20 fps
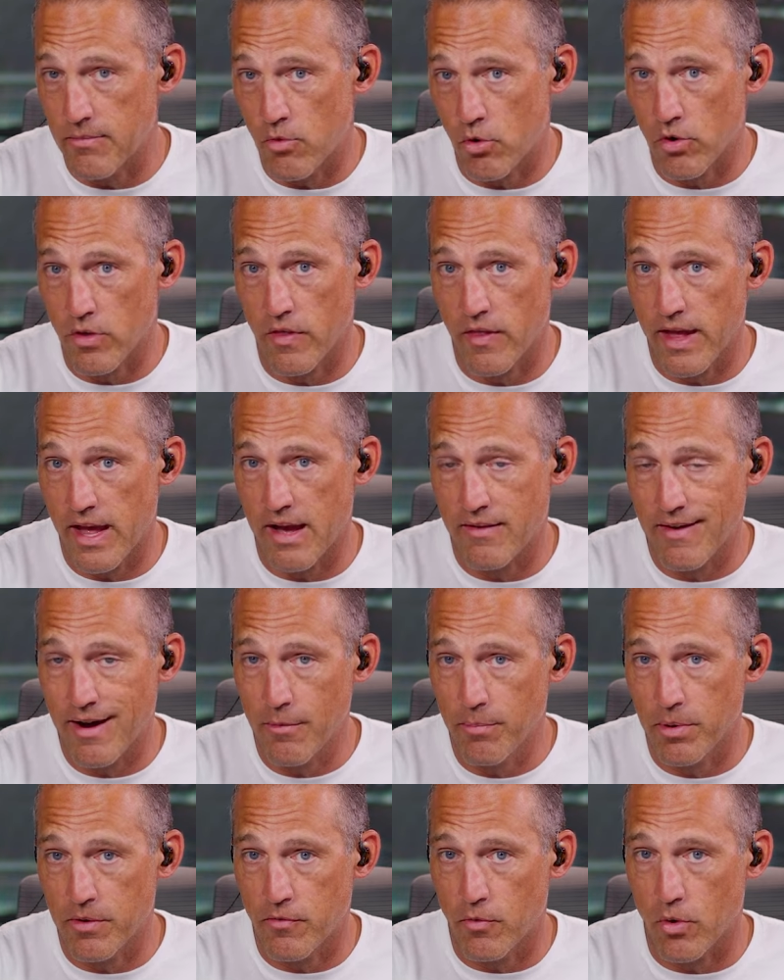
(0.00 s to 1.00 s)
more than they have
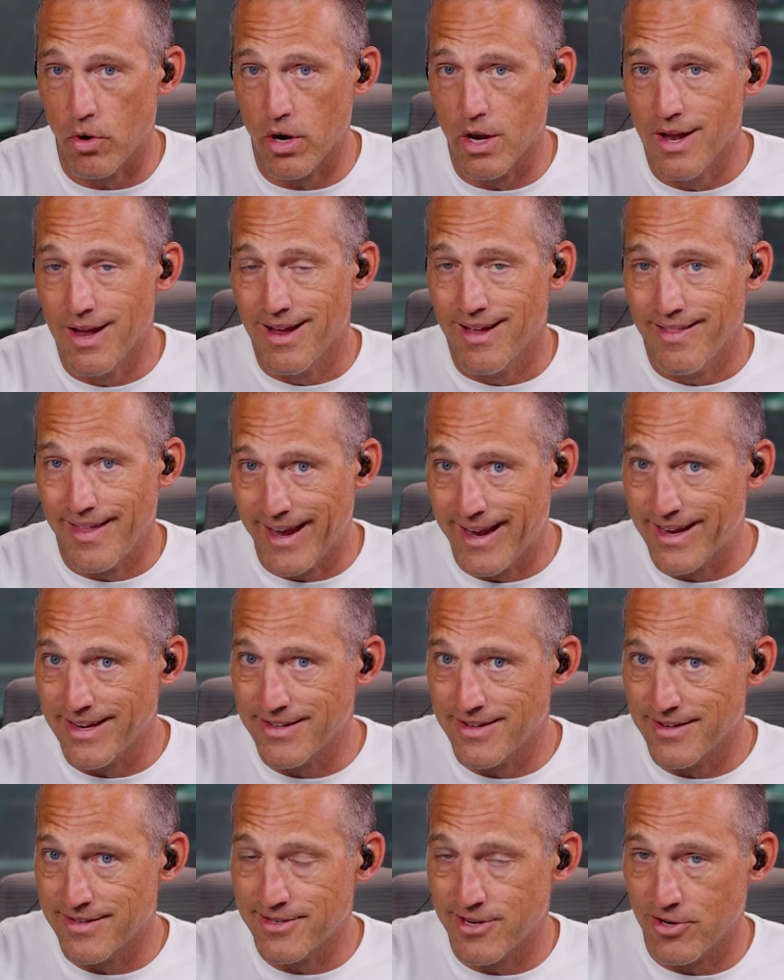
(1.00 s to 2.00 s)
output for, they can
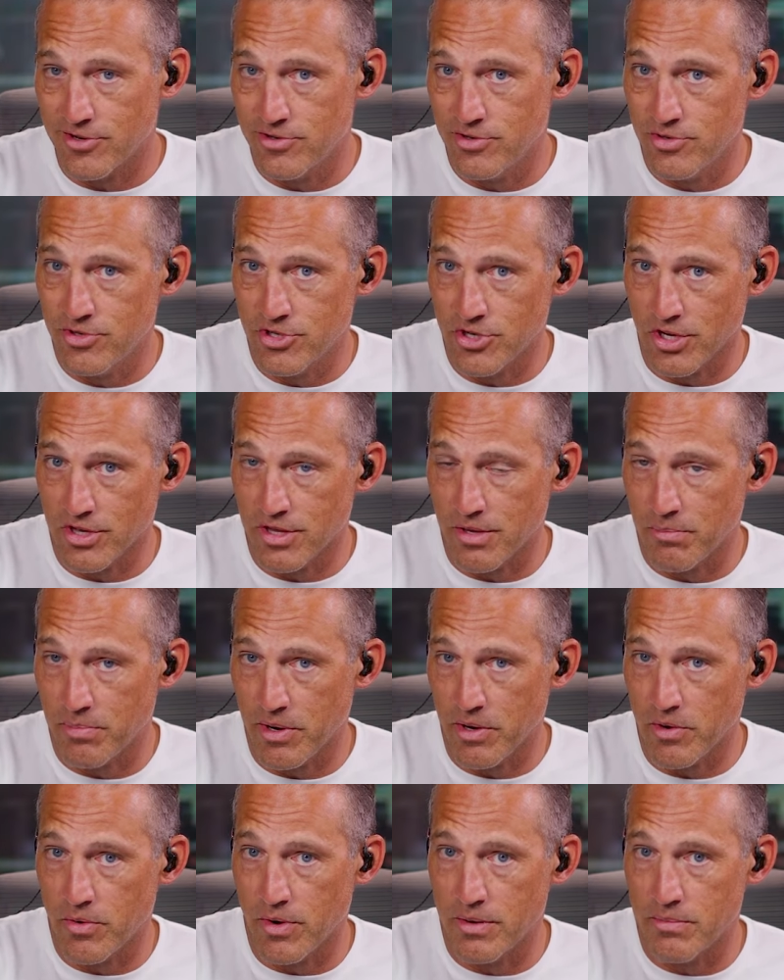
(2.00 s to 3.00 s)
just start to shut the
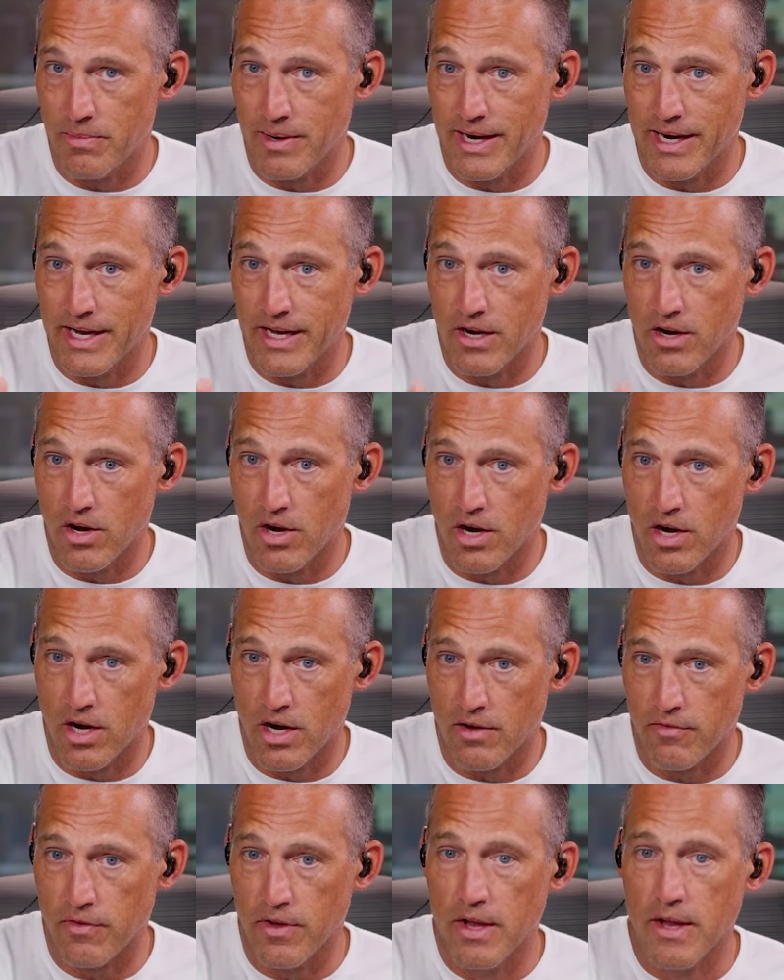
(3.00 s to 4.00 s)
Bitcoin mining
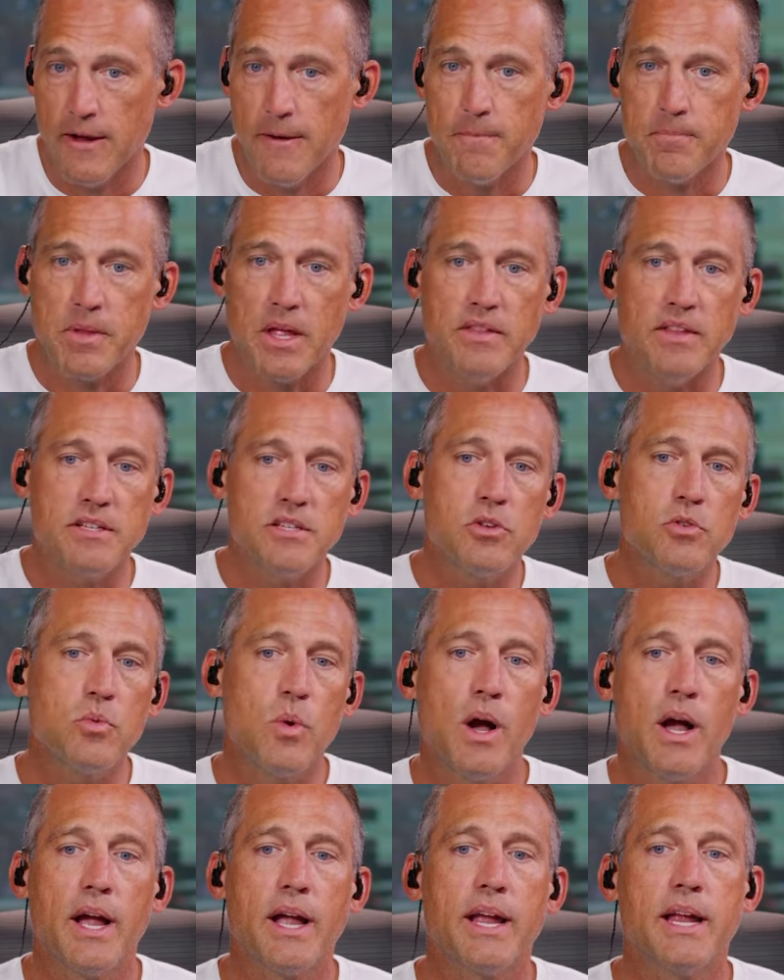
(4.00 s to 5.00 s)
off. And this is
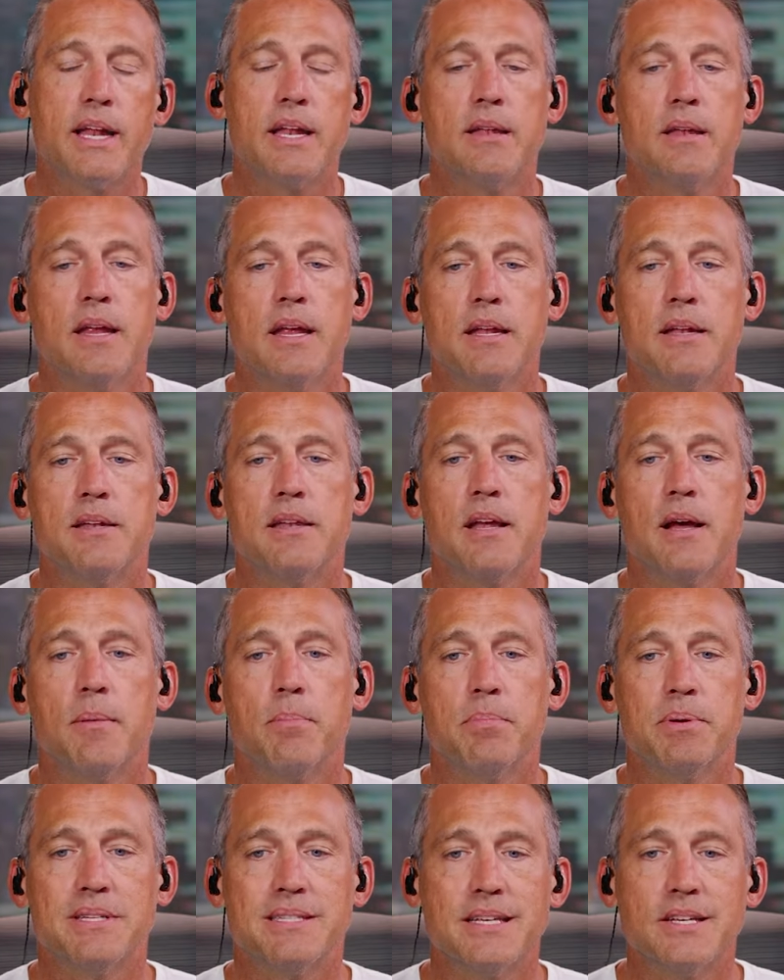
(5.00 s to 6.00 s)
why it, it uh,
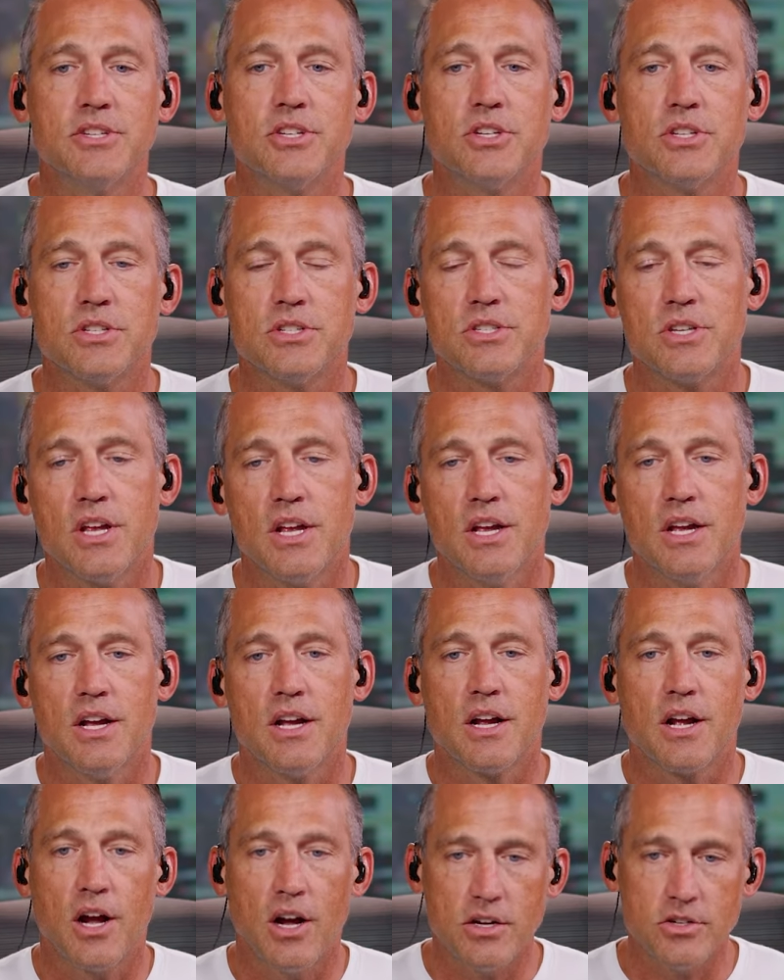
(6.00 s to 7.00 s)
positions
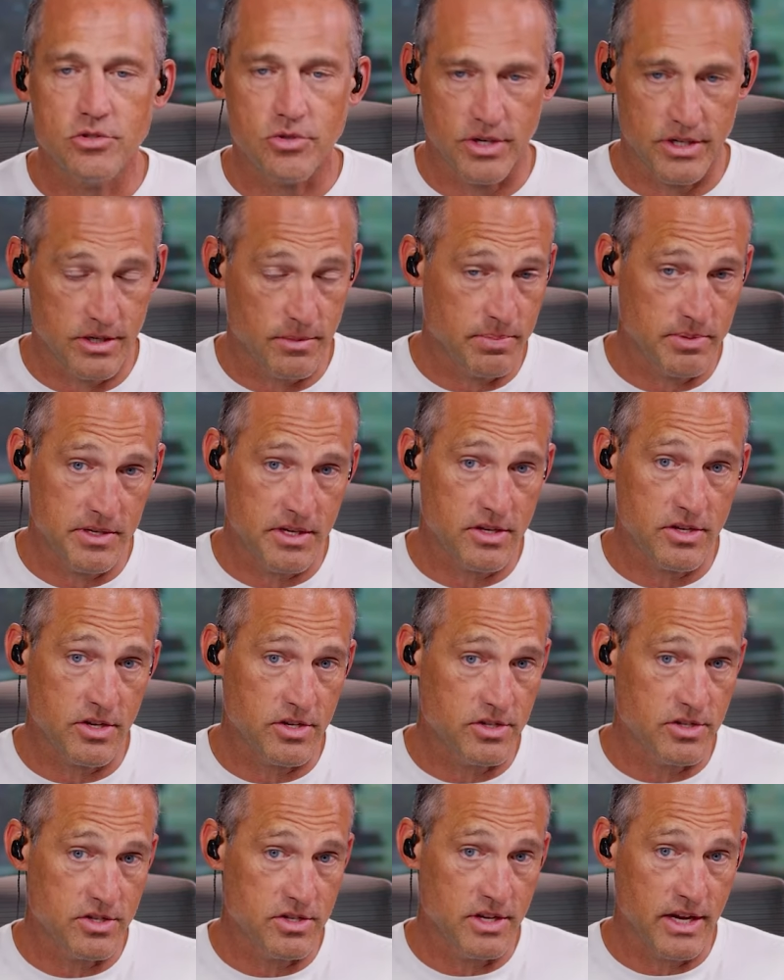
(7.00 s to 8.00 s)
countries, it
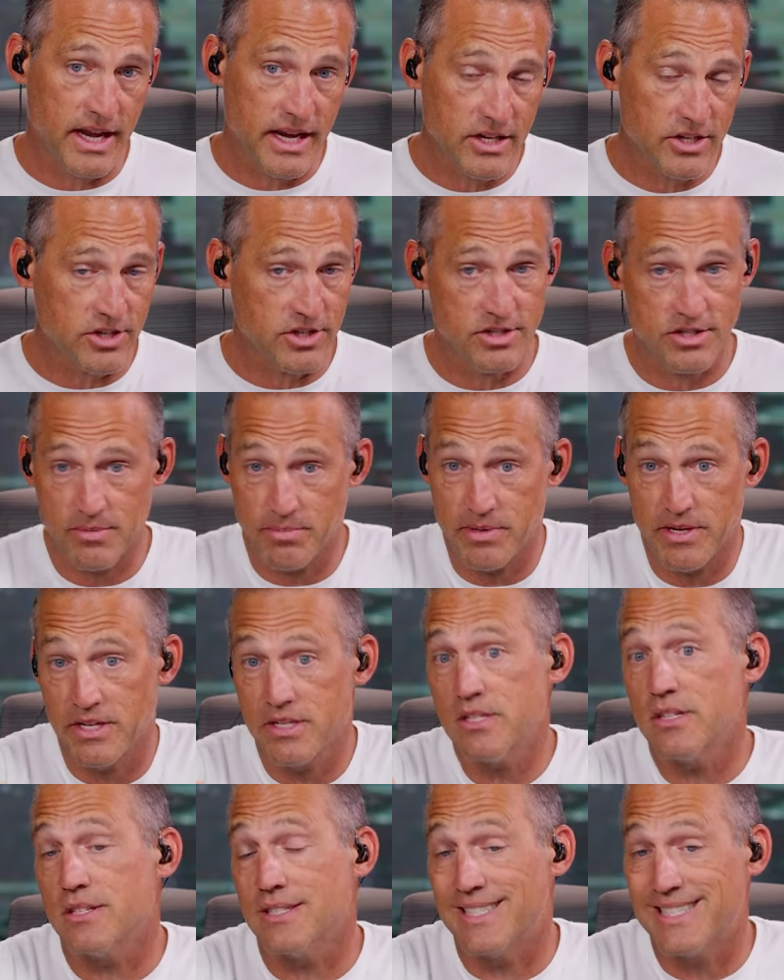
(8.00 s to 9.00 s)
positions nations, it
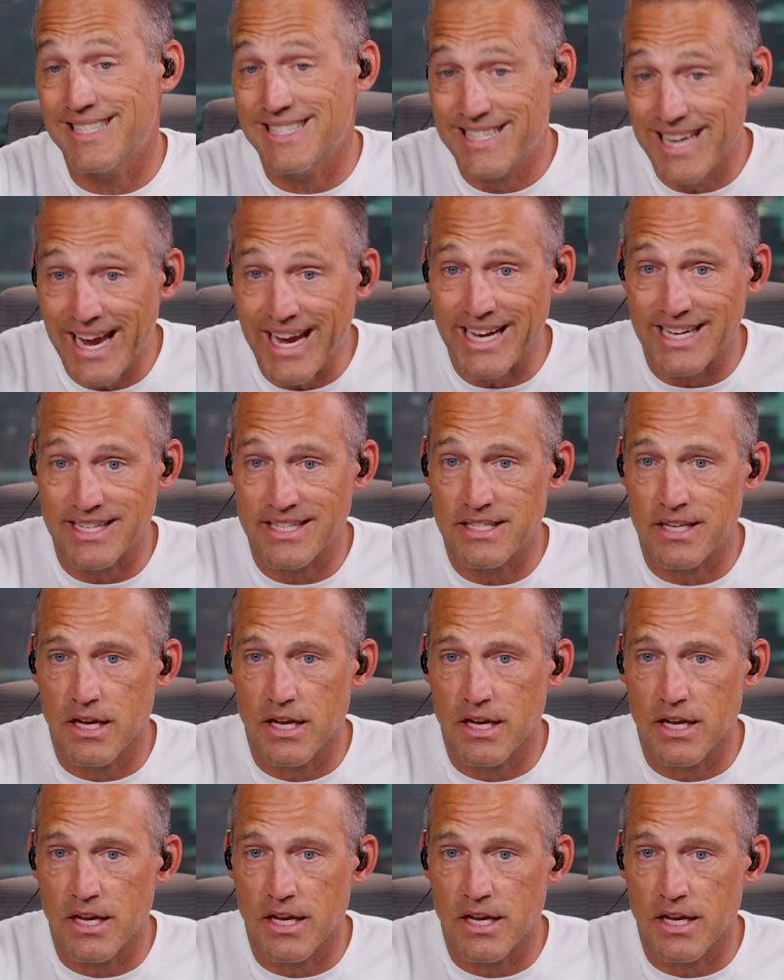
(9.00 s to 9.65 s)
positions states